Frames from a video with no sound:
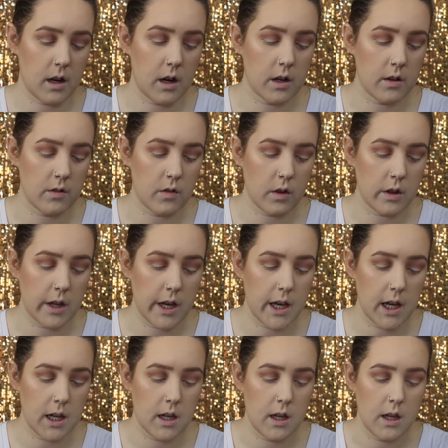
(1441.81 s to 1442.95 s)
Carnival
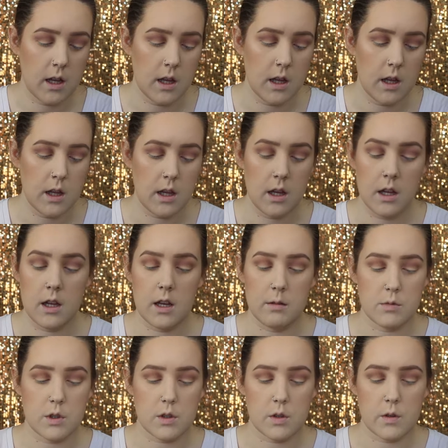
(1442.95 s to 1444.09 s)
line.
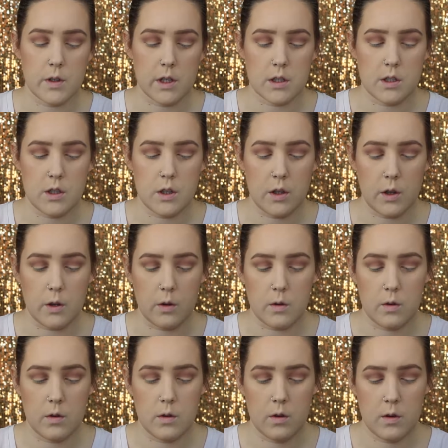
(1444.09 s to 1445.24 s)
I'm just going to
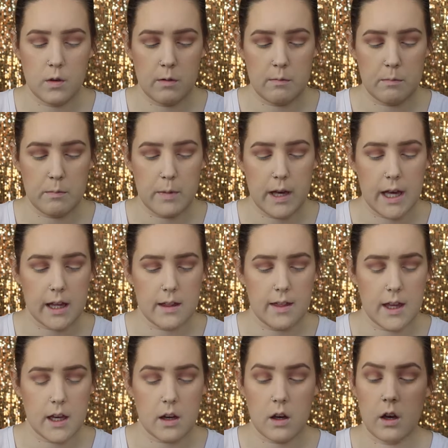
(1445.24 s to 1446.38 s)
pack
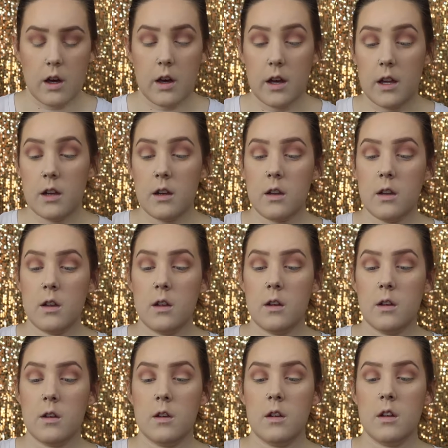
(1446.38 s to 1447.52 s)
that on,
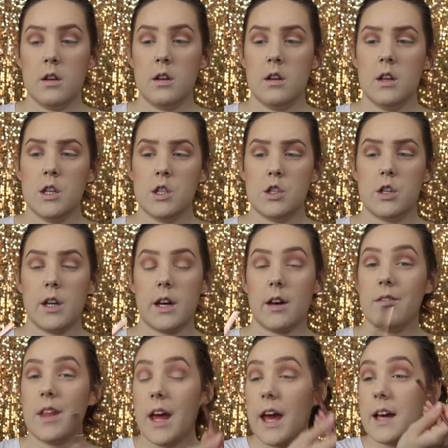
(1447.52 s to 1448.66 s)
shake
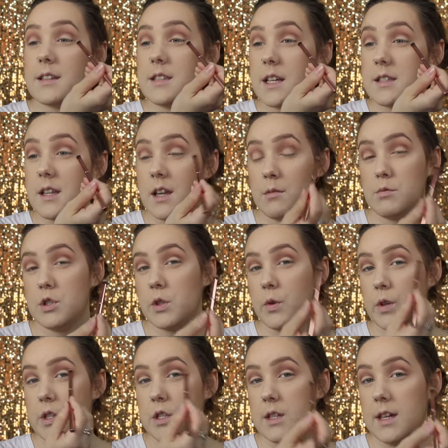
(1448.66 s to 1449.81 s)
off the excess, and I'm just
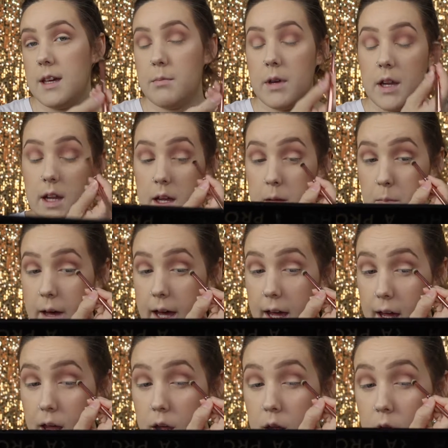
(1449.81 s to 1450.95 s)
going to keep it in my
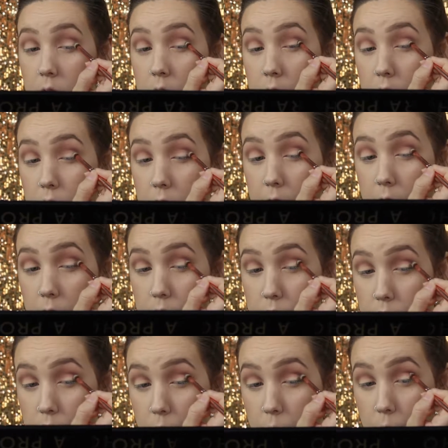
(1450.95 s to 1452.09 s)

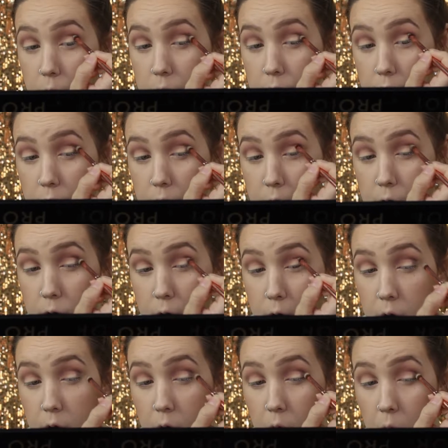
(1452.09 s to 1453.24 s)
outer corner.
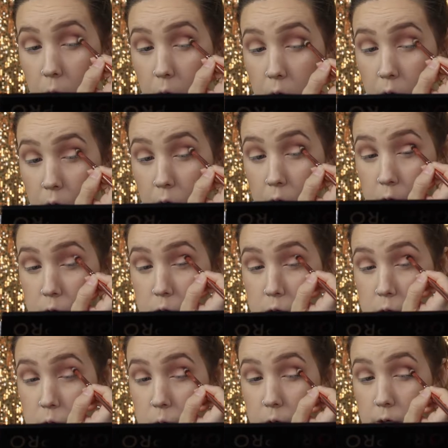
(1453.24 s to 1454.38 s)

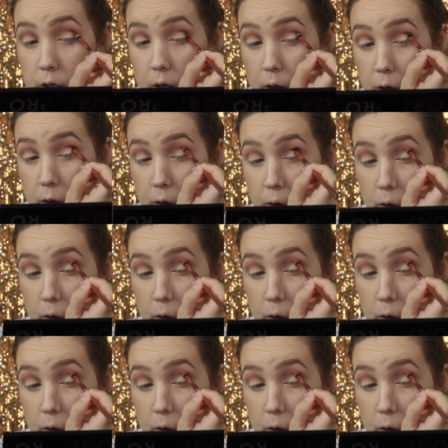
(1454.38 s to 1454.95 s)
Just sort of